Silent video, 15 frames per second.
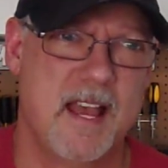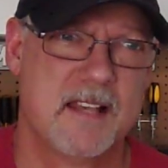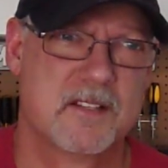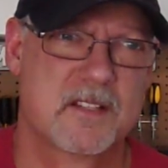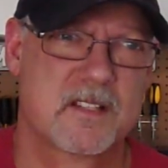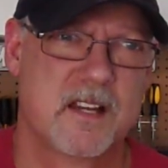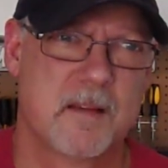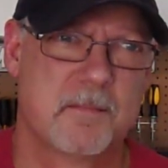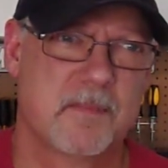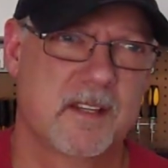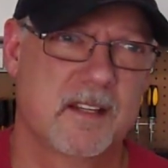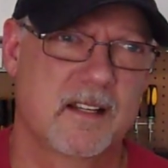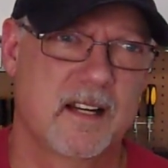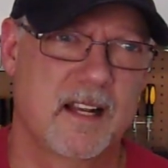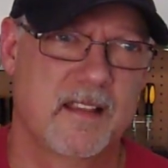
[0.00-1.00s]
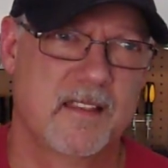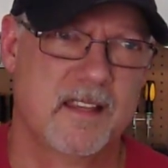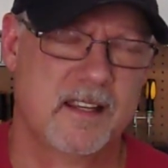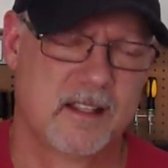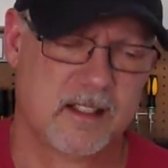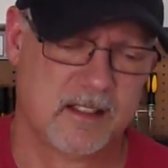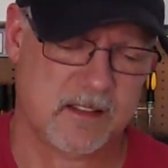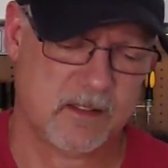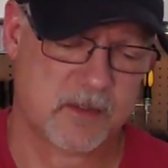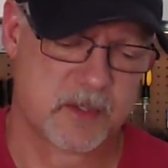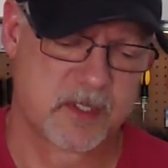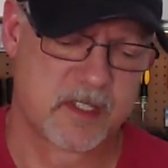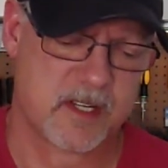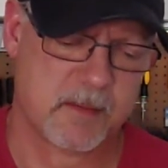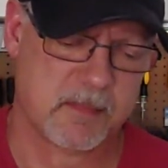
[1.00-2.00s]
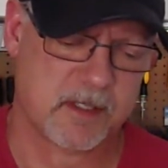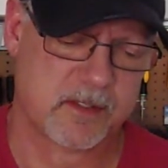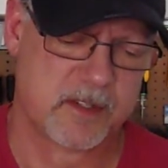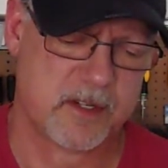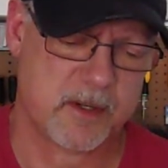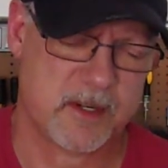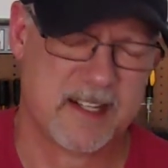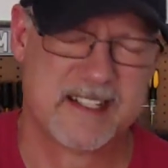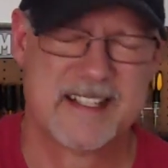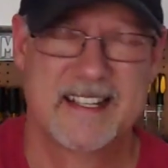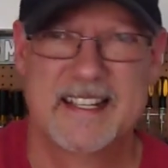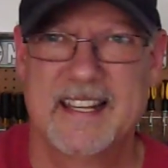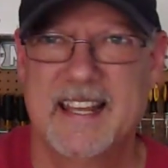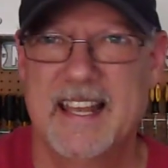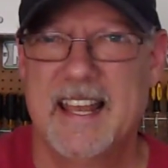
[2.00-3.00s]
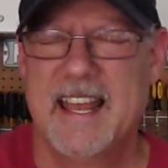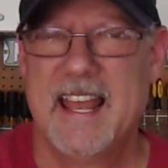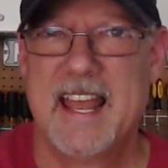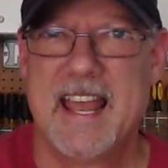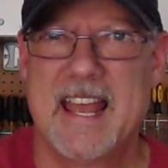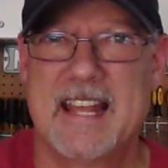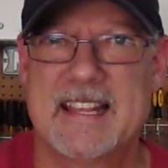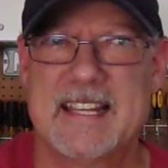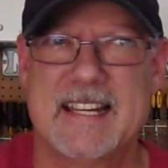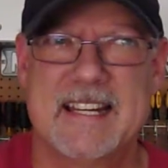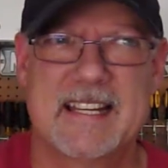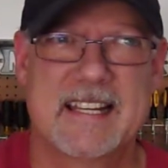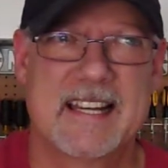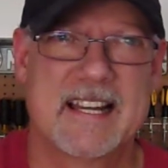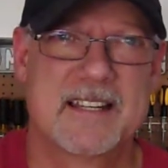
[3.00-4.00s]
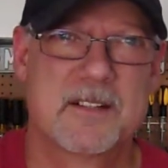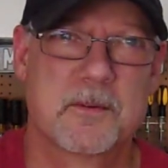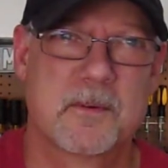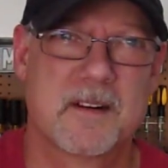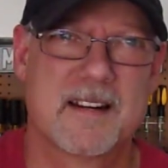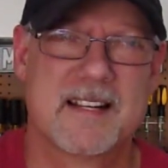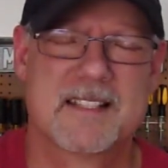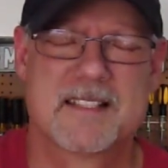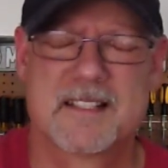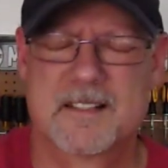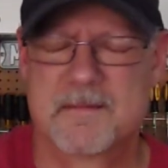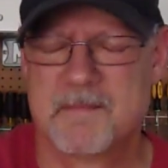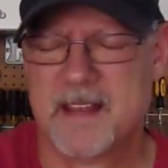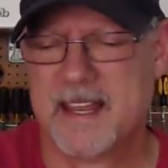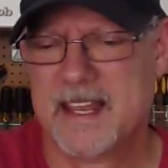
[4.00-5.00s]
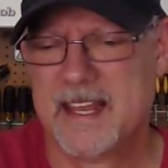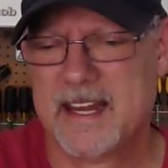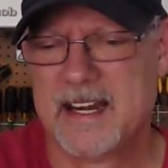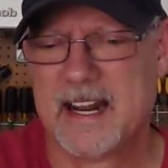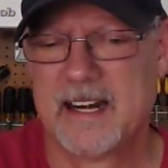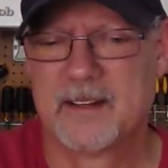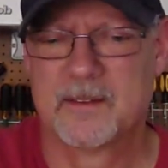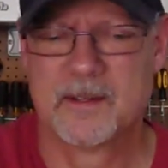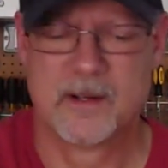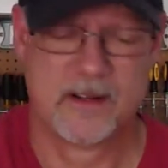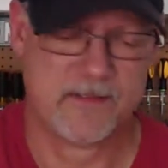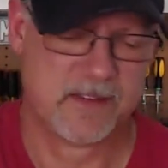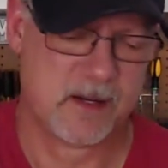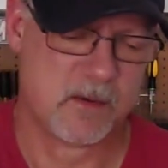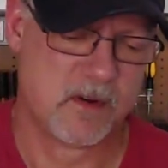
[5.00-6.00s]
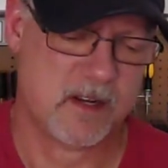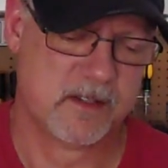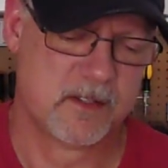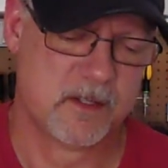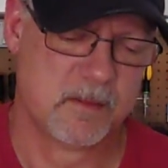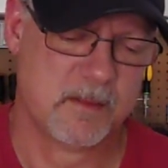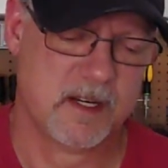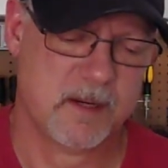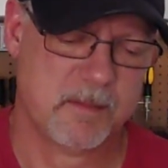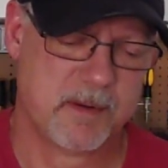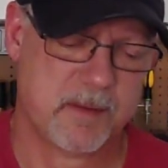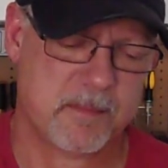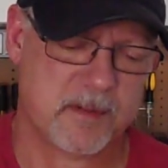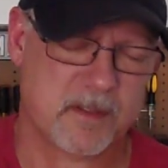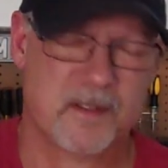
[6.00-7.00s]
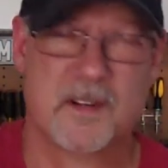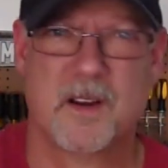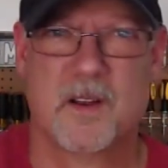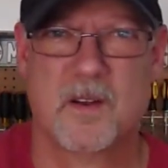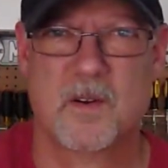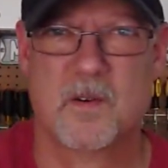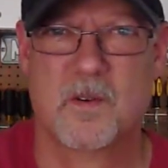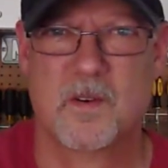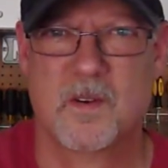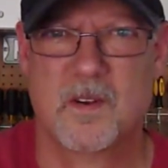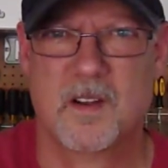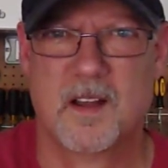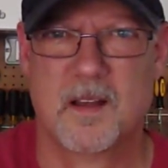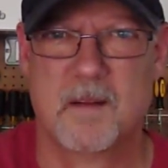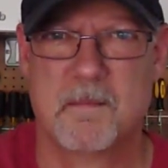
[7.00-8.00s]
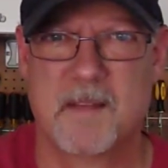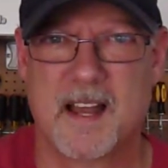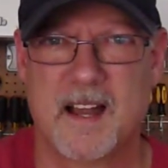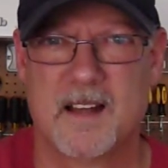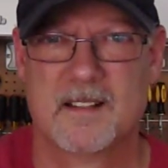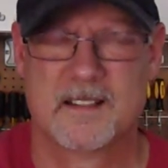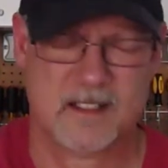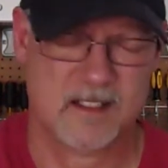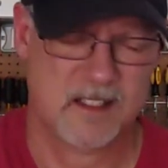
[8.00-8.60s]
He asked something, I think, a little similar to it, and then it got to where I says, man, I don't know if I want too many people to know about